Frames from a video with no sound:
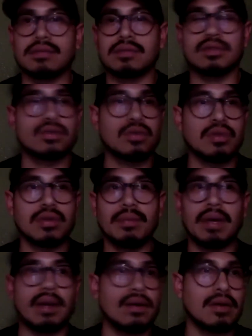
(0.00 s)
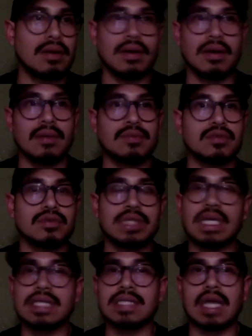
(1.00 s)
The sooner the better, to see
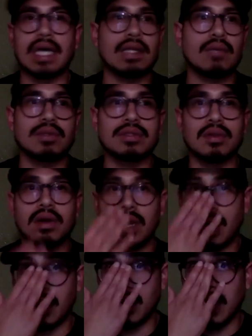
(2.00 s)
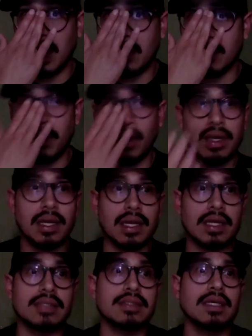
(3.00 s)
exactly what's going on, how the market
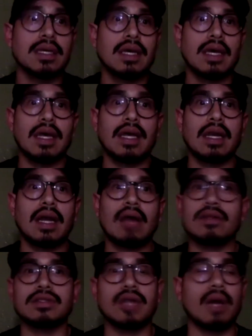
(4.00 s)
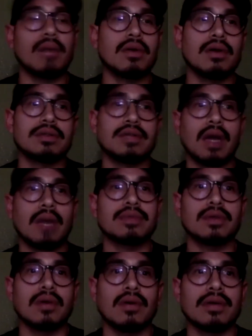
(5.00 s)
is, and how the jobs are
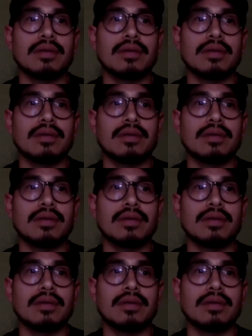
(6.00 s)
going.